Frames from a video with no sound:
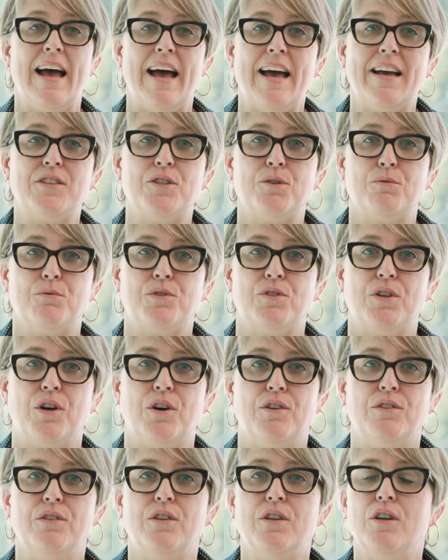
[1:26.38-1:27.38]
As a
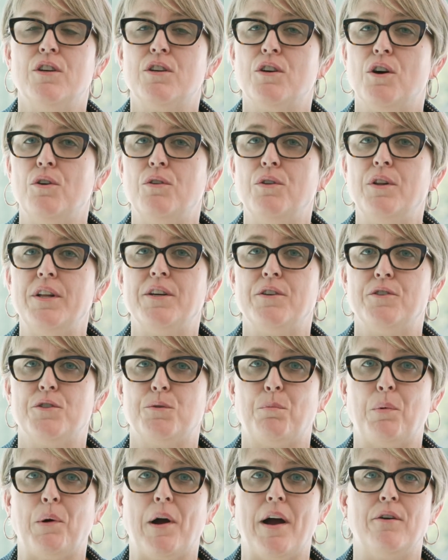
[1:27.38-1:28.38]
result, Cochlear is
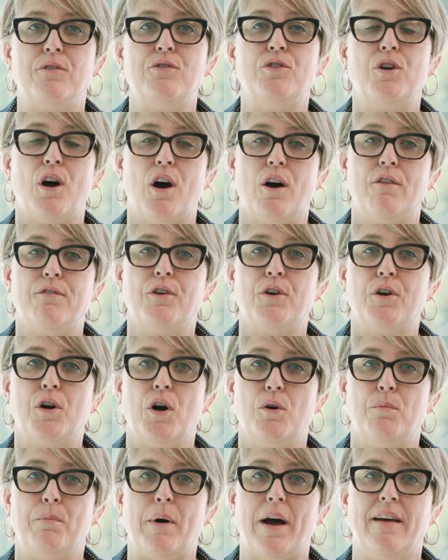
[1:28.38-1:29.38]
proud to offer
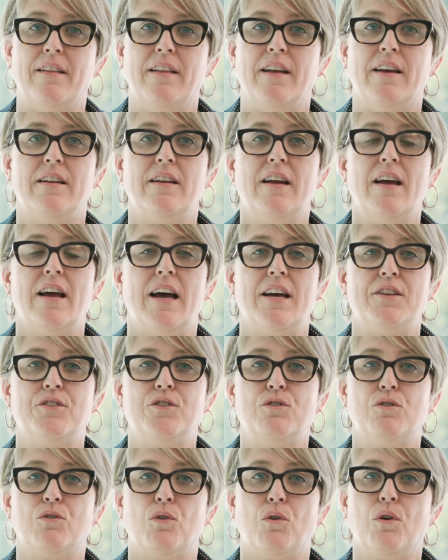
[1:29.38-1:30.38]
CoPilot as
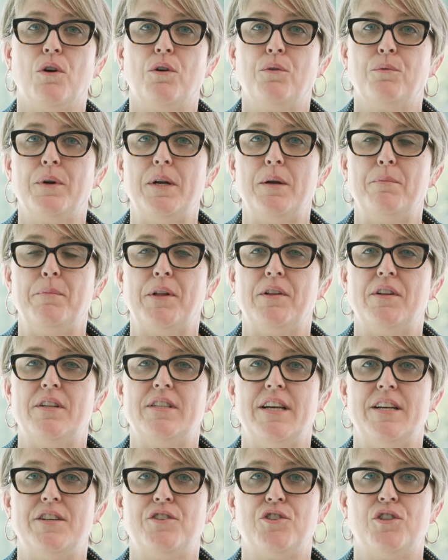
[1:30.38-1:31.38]
an oral
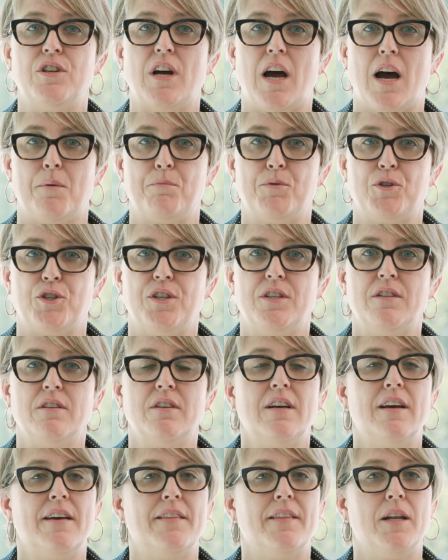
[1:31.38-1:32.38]
rehabilitation option
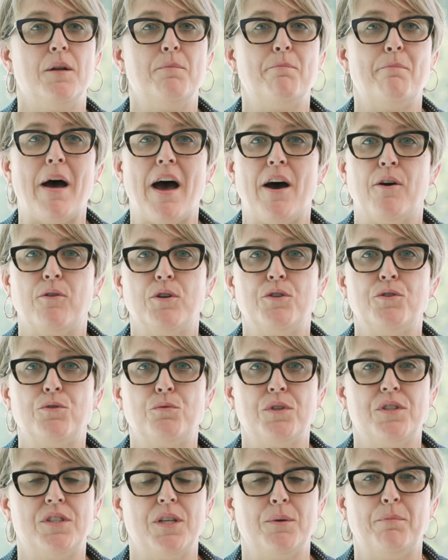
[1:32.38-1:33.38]
that empowers
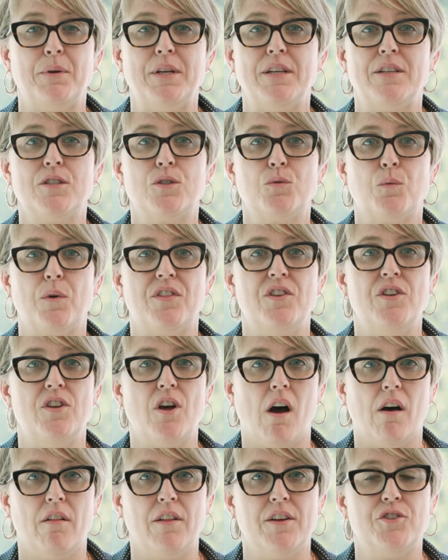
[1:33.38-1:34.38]
recipients with
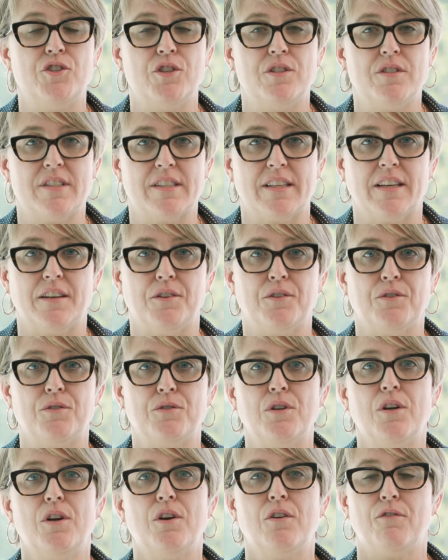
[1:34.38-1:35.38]
knowledge and
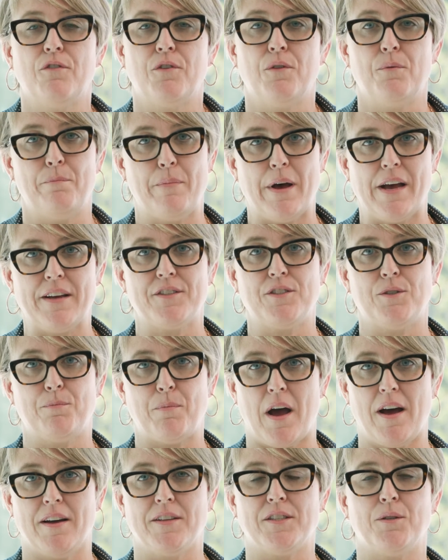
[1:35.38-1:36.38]
skills for the best
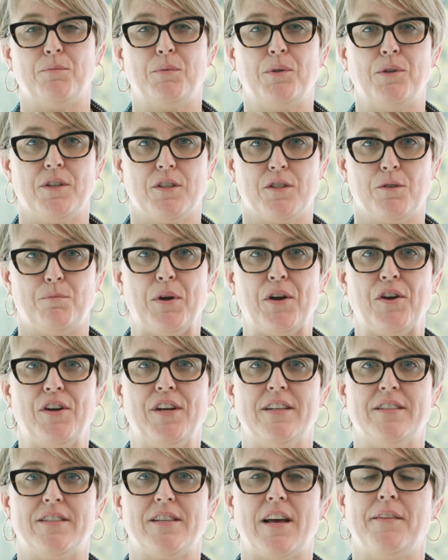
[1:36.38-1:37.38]
possible
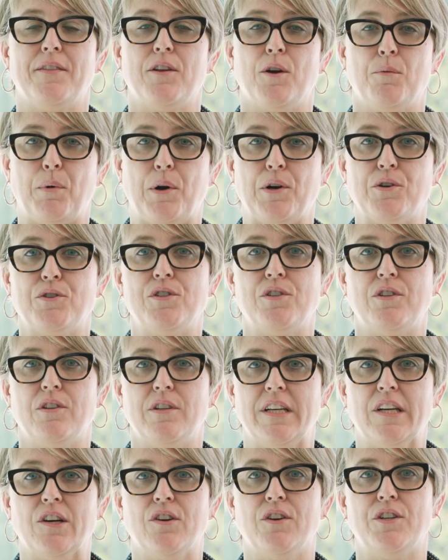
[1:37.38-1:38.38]
experience on their personal
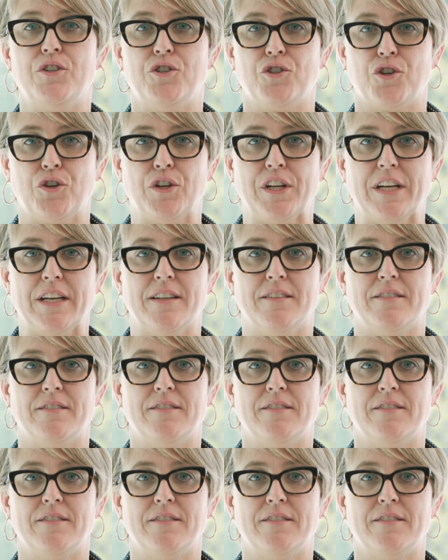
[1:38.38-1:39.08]
hearing journey.